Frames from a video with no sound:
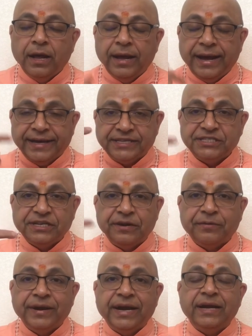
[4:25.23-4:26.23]

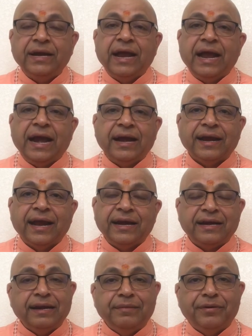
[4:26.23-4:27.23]
accelerate and
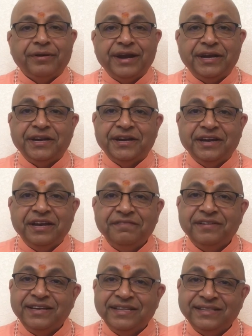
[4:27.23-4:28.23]
get liberated
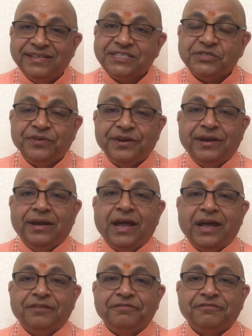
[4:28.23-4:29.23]
even in this very
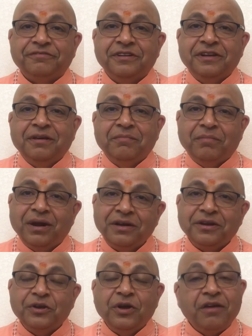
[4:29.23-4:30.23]
life. But
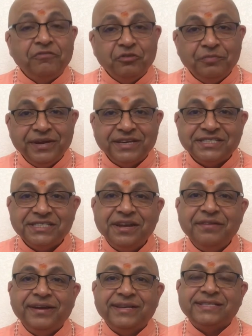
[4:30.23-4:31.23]
you have to be a
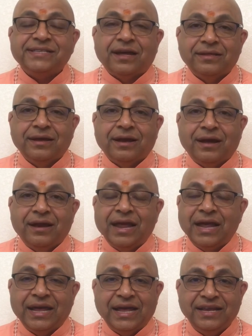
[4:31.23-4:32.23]
serious sadhaka.
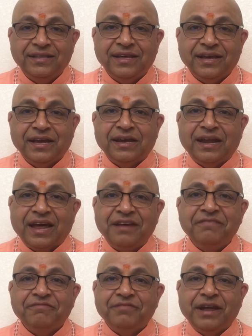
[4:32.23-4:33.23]
Like anything in
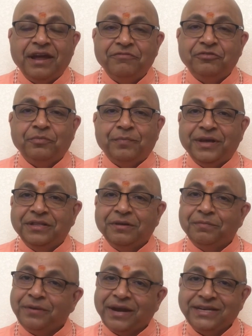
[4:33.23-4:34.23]
life, we have to pay the
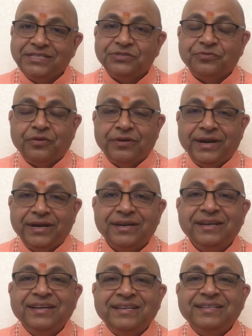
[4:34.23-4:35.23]
price for
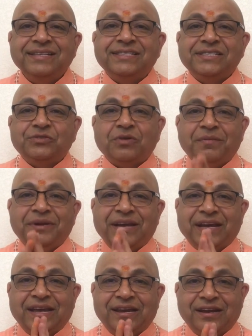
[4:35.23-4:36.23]
it. This is Swami
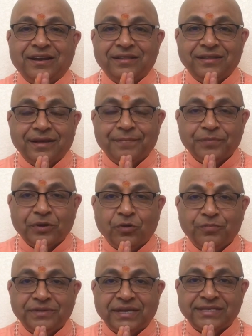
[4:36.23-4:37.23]
Nikhilananda. Om
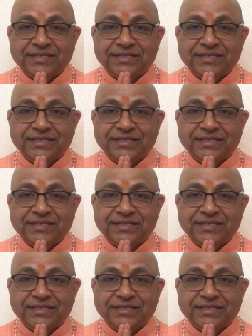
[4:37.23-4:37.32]
Tat